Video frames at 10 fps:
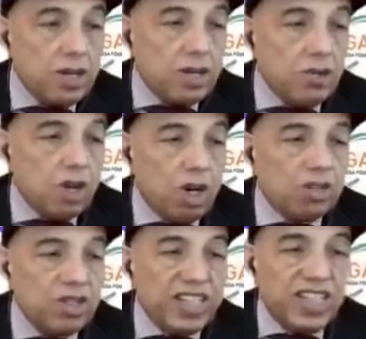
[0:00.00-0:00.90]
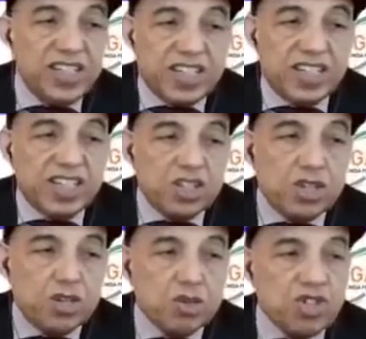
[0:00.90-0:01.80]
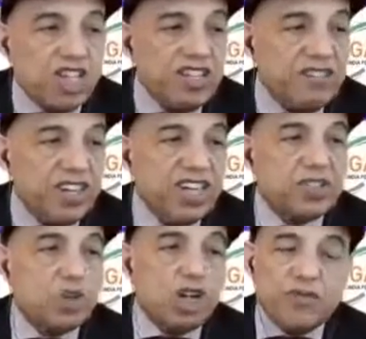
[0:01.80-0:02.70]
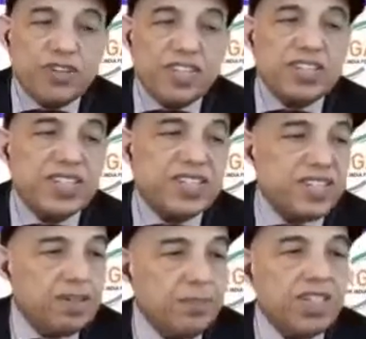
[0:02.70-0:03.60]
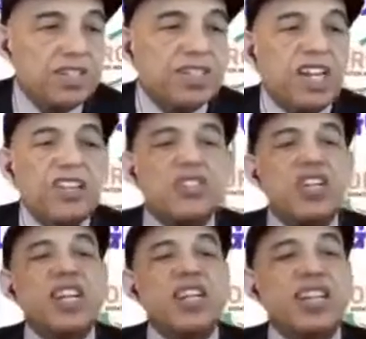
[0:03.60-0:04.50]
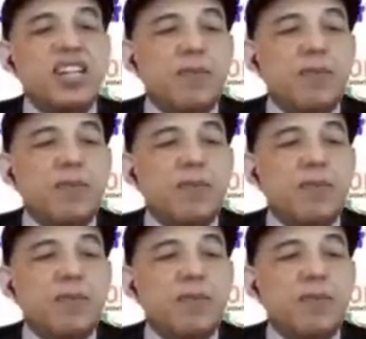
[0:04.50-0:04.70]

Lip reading: talks, inter-institutional events, conferences, summits, cultural and club